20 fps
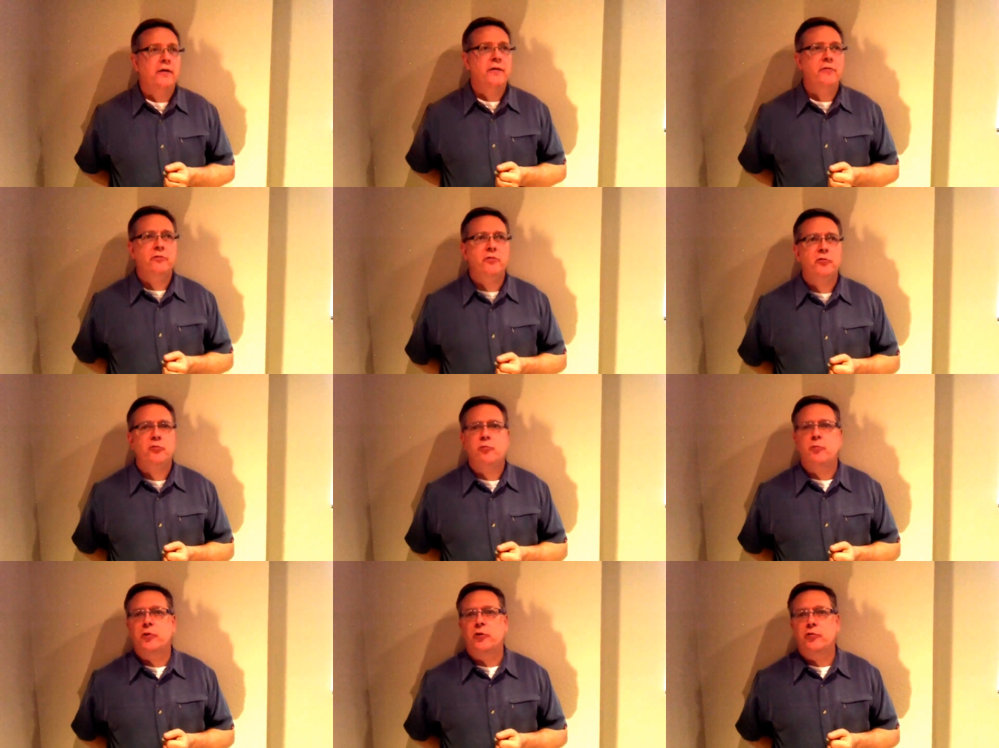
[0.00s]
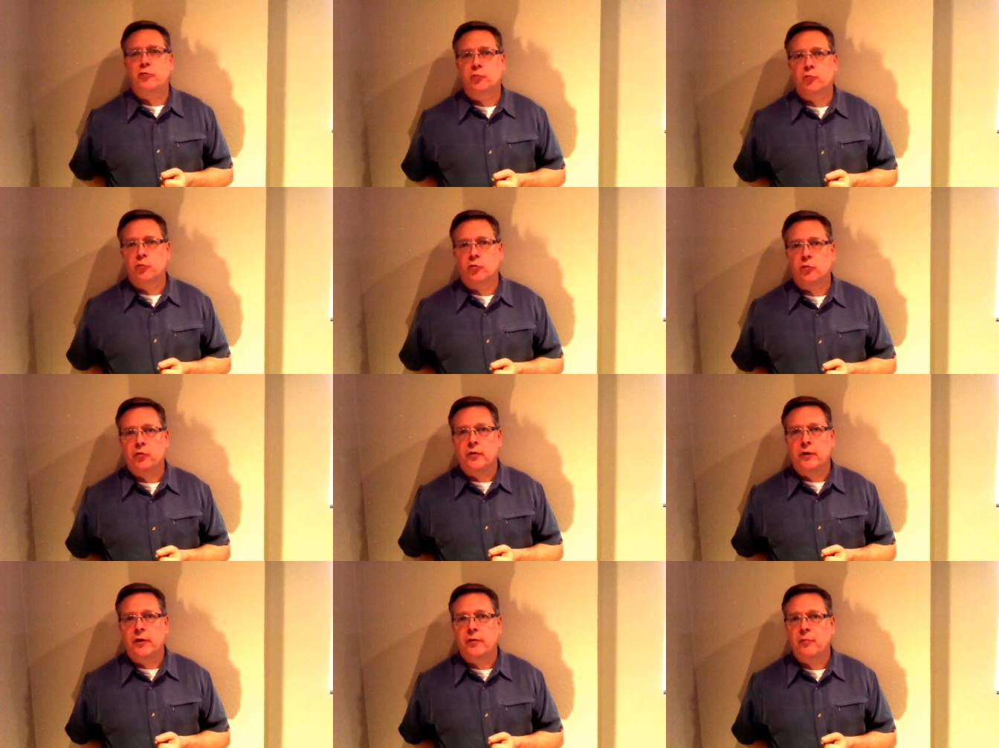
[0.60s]
It was just
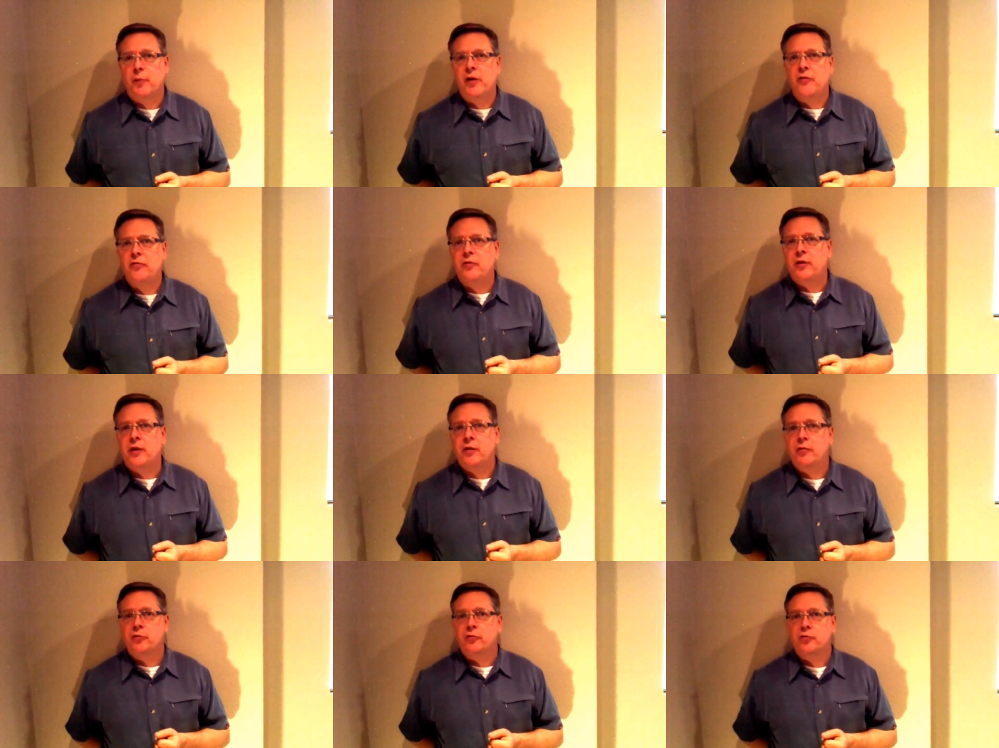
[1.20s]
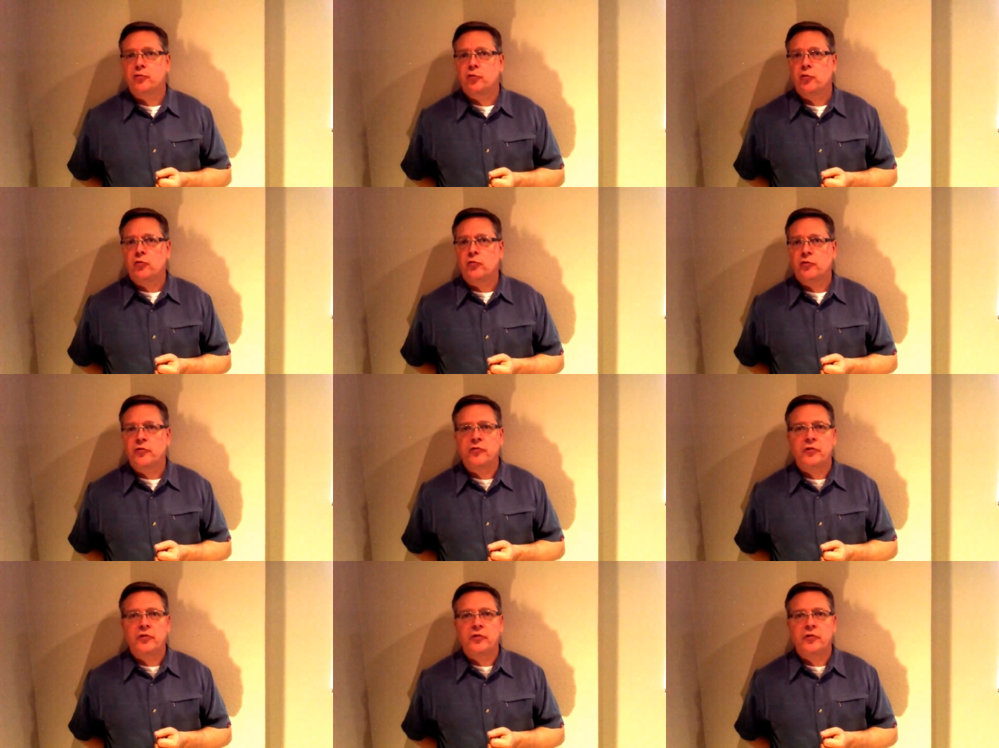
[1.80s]
miserable. And he basically was told...